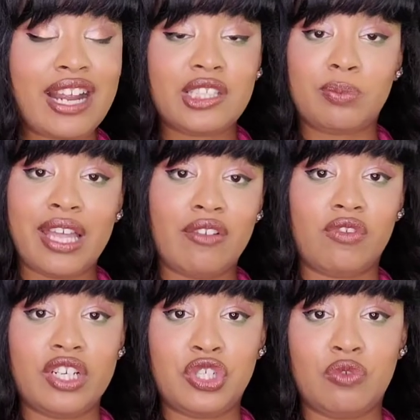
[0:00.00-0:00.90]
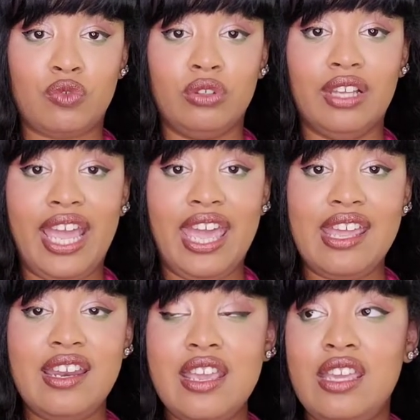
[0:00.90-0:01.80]
like to play Russian
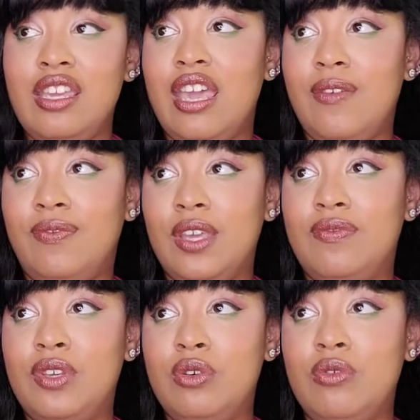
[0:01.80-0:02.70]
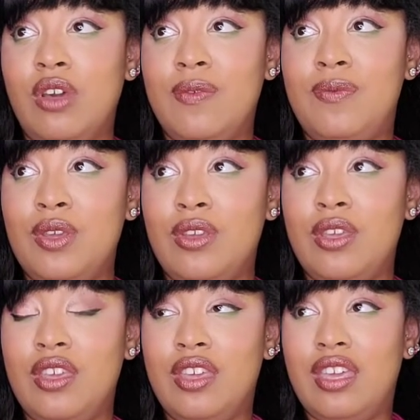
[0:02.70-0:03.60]
roulette, are you
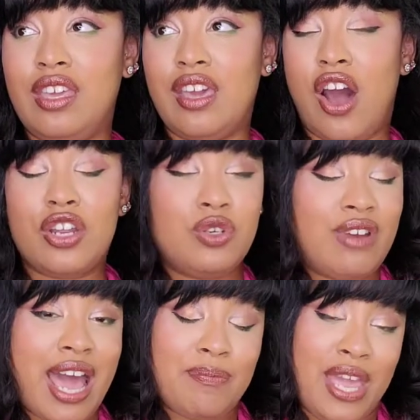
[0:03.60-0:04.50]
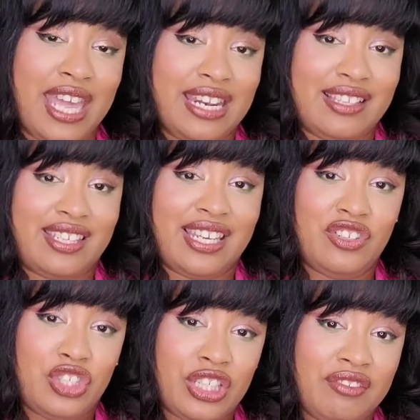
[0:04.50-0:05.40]
not paying
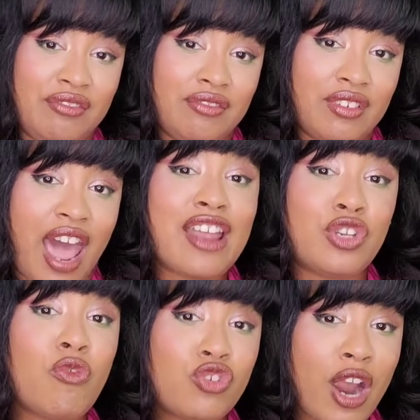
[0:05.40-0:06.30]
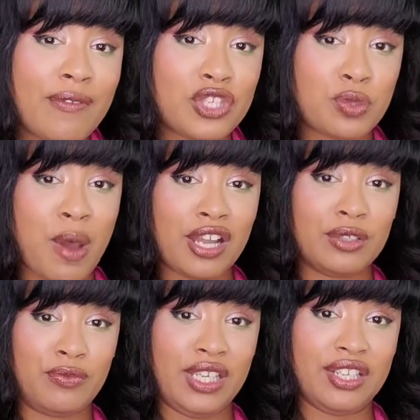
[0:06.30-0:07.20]
attention? I do drive a
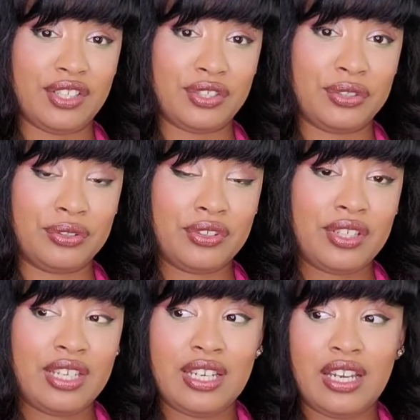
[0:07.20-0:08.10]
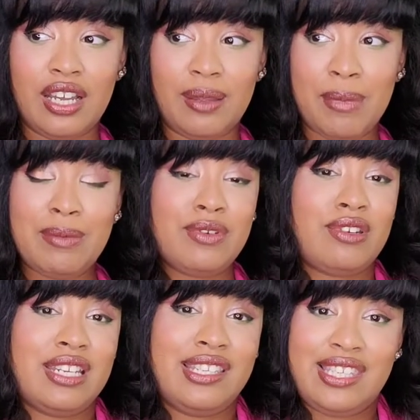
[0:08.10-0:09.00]
smaller vehicle. Maybe
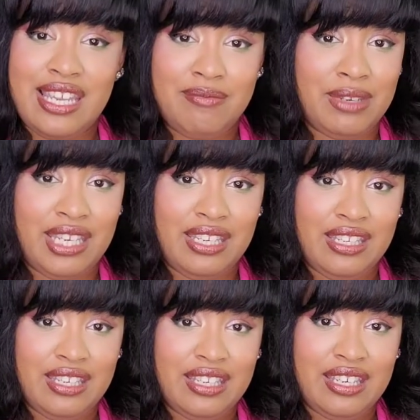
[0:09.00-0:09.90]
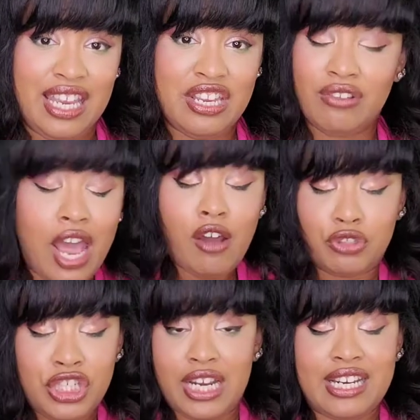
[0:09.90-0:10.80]
you didn't see me. And you go,
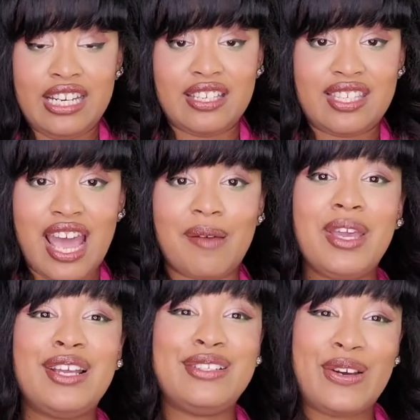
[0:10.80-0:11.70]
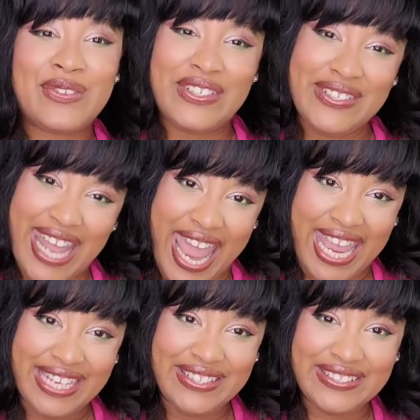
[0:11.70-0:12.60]
oh shit, I need to stop. Don't do
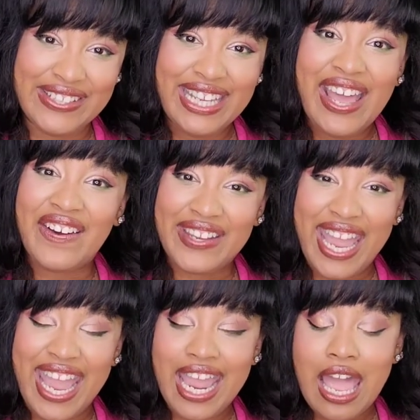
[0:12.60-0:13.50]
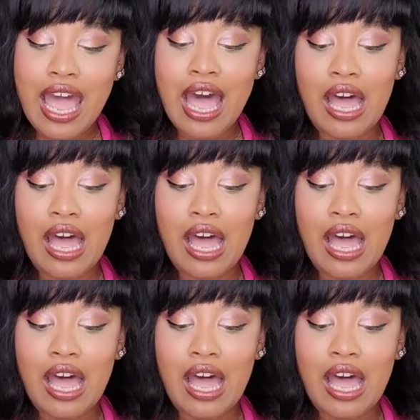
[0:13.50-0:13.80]
that, okay?